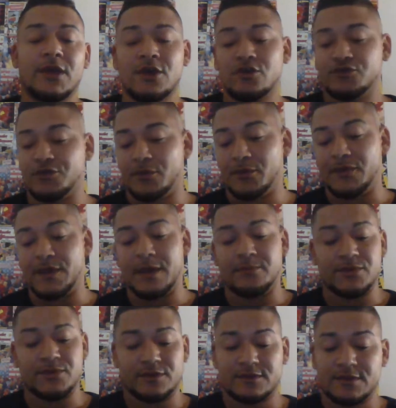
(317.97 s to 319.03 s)
So with that
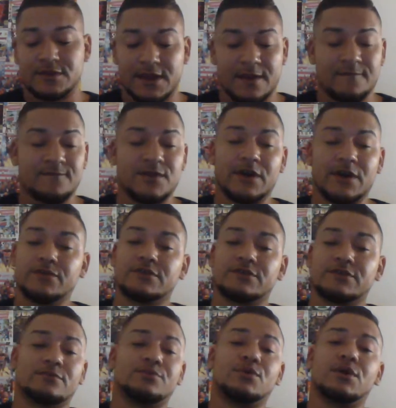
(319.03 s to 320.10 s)
being said, I'm very
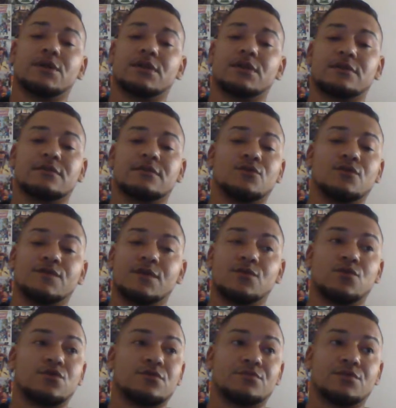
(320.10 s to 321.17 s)
disappointed at the move that
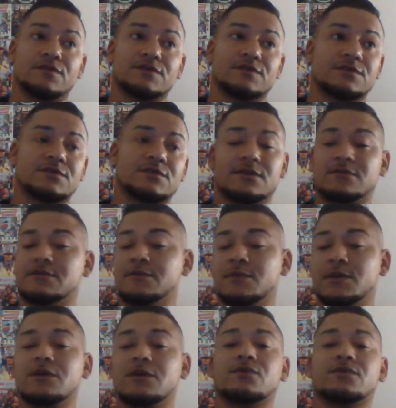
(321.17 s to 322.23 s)
Warner Brothers decided to
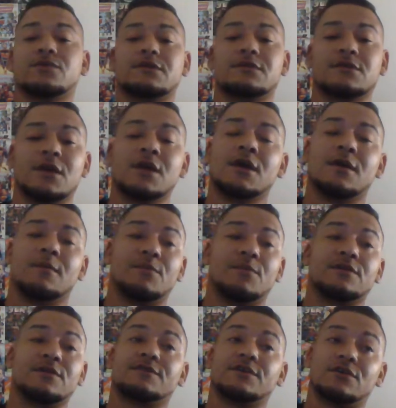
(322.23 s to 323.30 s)
make with this. But
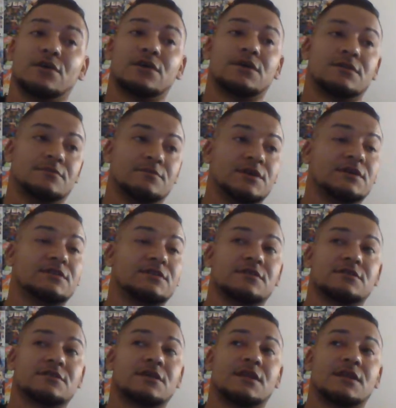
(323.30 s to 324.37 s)
if they are gonna make
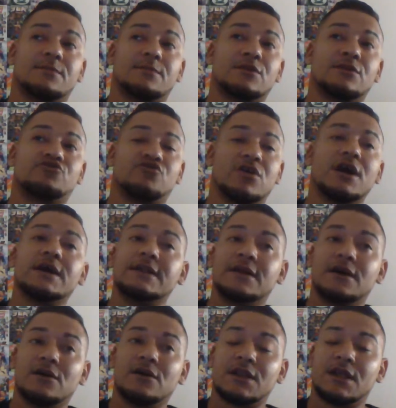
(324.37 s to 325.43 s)
this, and I'm gonna try it
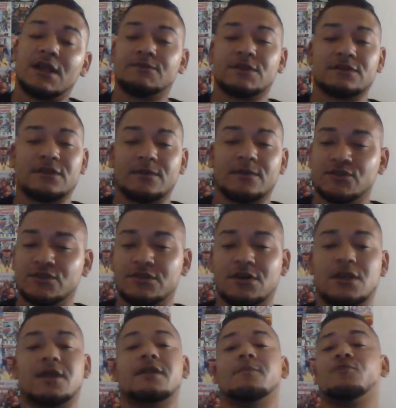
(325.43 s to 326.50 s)
out, and I'm just
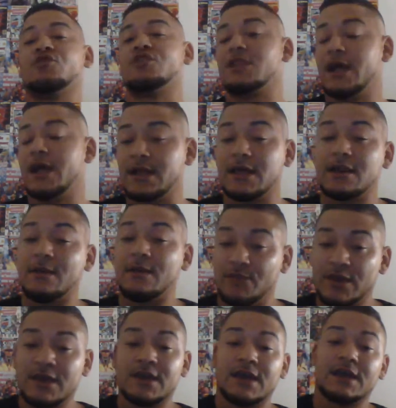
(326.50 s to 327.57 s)
gonna and I'm relax
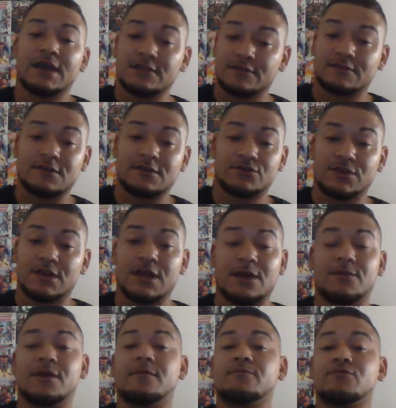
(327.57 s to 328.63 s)
and this is how it's gonna
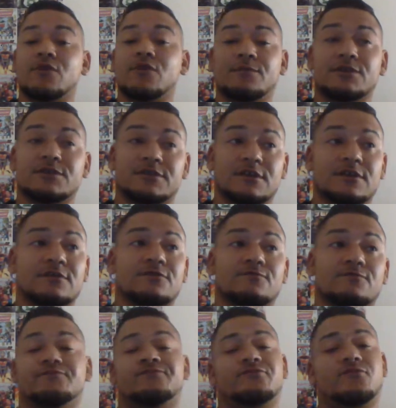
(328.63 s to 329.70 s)
happen. I'm gonna say this
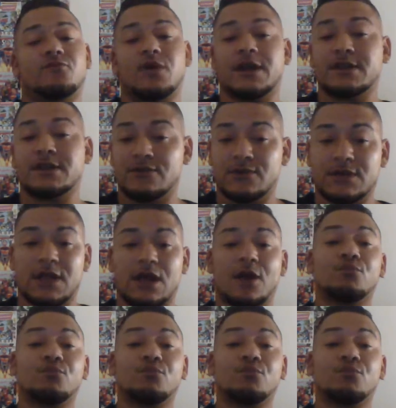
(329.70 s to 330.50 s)
right here and now.